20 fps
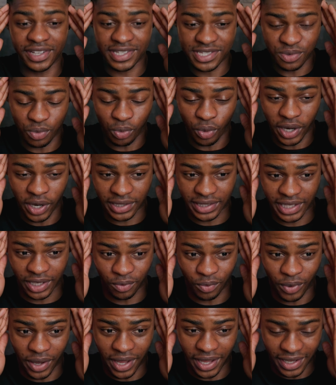doesn't work
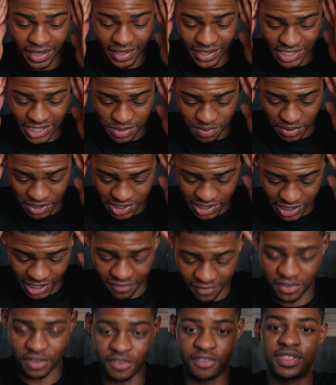that way, especially
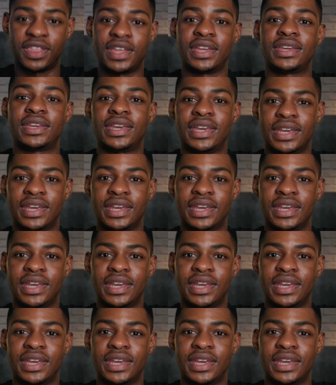if you're thinking